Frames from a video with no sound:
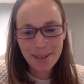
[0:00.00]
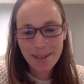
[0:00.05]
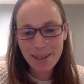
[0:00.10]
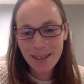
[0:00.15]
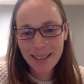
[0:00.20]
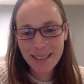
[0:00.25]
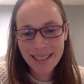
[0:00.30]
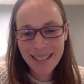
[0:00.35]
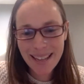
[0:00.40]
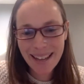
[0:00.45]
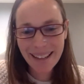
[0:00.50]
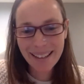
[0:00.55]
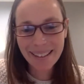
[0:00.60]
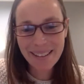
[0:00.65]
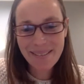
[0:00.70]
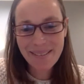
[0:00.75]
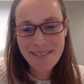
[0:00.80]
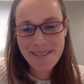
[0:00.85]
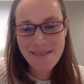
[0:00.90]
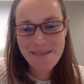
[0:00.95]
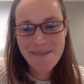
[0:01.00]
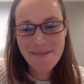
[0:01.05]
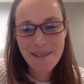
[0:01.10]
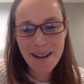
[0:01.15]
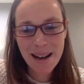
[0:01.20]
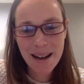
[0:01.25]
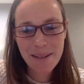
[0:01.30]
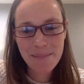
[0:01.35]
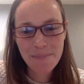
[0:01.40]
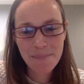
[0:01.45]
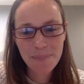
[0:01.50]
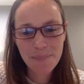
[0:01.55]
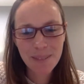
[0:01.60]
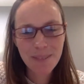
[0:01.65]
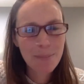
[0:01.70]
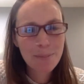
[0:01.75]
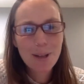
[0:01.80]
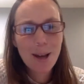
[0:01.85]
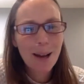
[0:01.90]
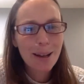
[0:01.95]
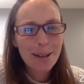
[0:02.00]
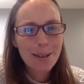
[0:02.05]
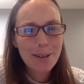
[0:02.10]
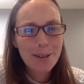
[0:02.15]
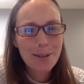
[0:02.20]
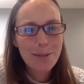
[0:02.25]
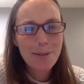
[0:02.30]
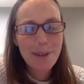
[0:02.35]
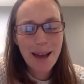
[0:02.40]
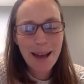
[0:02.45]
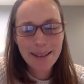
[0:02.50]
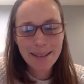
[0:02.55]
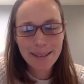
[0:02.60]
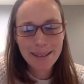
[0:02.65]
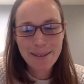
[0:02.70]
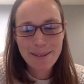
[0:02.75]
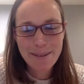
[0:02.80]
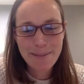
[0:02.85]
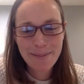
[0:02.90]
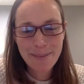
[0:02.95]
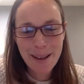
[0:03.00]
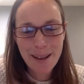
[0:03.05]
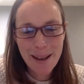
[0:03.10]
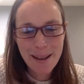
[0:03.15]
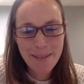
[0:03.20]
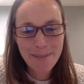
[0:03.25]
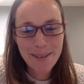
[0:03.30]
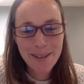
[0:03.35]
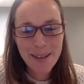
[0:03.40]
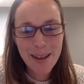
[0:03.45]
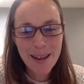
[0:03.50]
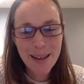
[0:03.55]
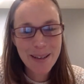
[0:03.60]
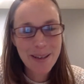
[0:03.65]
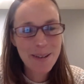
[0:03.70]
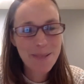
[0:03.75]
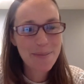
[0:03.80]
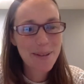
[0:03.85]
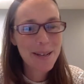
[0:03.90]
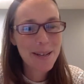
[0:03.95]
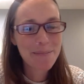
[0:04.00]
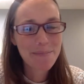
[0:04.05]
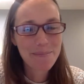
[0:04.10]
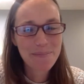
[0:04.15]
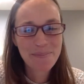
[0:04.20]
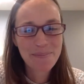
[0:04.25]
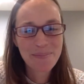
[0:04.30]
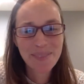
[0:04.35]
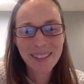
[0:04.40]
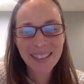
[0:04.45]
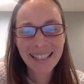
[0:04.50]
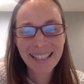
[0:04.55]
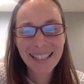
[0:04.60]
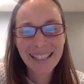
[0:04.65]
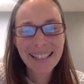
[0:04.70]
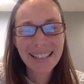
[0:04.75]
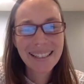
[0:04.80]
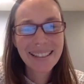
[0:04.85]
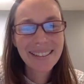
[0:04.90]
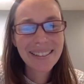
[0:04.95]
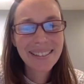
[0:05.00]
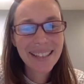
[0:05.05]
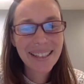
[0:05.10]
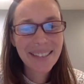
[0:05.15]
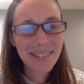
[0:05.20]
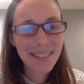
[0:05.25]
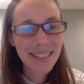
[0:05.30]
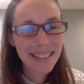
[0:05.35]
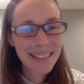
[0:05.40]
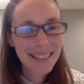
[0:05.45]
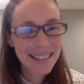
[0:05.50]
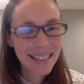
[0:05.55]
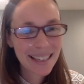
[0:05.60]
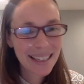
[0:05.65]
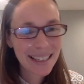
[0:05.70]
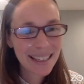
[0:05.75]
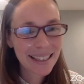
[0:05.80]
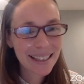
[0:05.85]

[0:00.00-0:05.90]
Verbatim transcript: So just yell if you, um, if I'm talking too fast or if, uh, if you can't hear me. Hold on one second.